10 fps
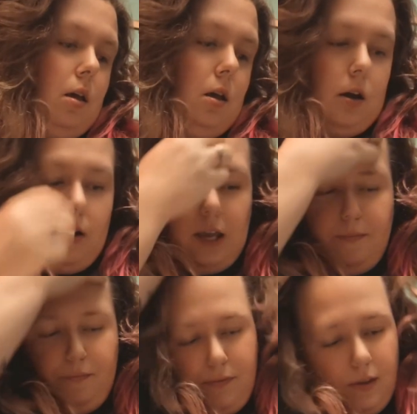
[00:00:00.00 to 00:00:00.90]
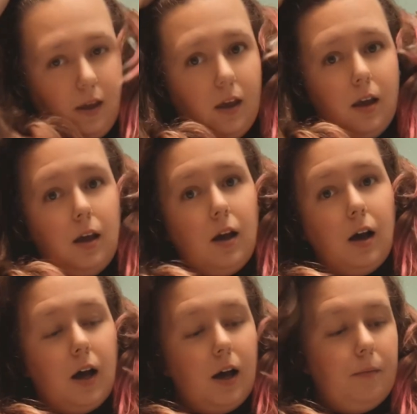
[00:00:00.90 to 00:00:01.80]
All right,
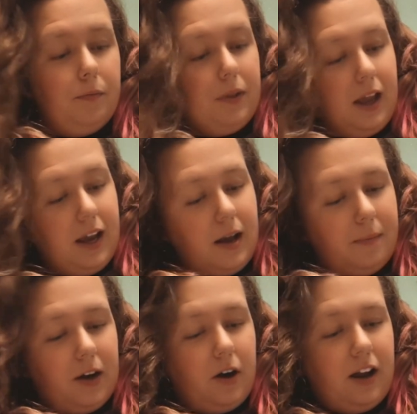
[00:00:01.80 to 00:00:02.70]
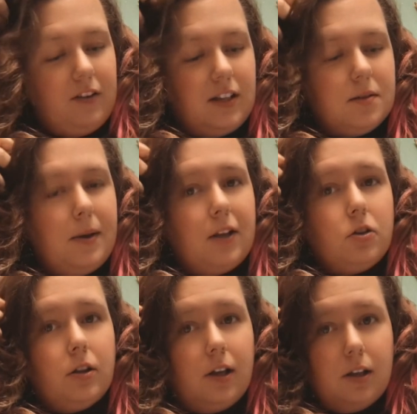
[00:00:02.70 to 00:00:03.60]
I got my crafting
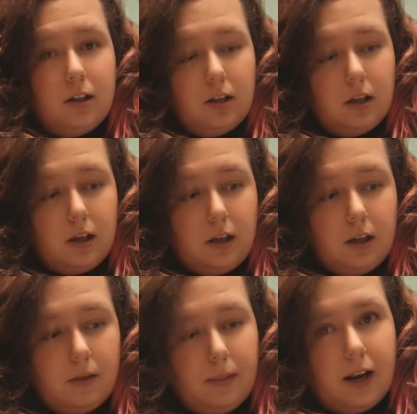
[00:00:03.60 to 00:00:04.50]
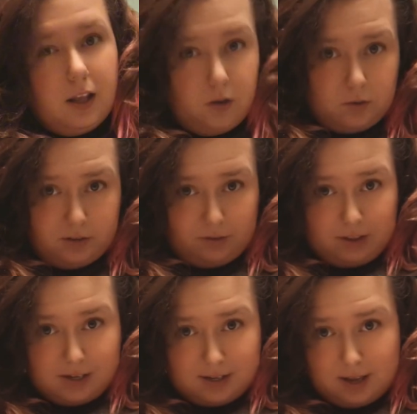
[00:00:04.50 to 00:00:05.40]
spatula that I use for
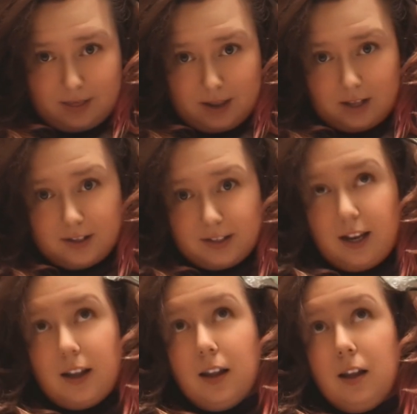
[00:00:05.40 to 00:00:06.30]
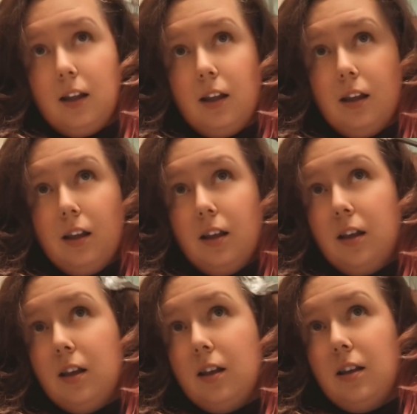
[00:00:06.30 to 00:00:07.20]
this, and then I just kind of
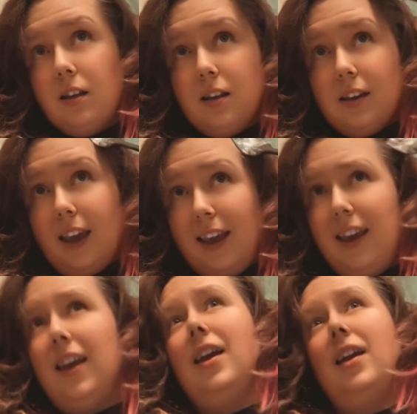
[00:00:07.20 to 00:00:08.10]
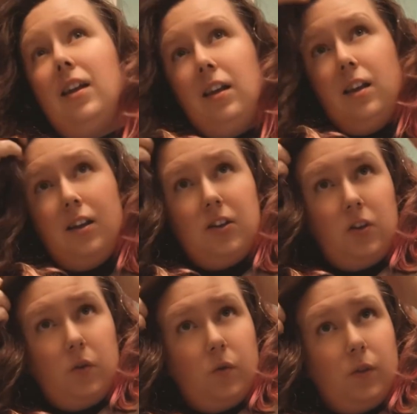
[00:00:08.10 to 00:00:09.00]
cake it in
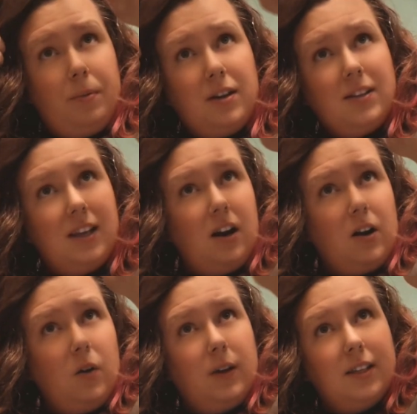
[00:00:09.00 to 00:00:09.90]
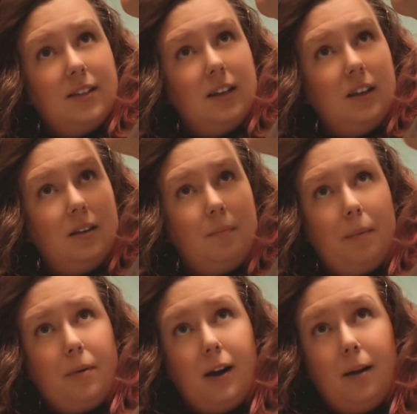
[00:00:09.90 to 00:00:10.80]
to the parts that are always my
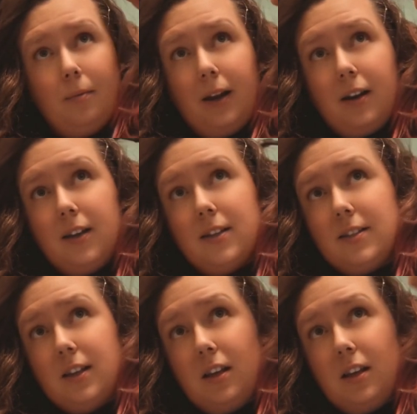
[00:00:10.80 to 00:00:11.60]
problem areas,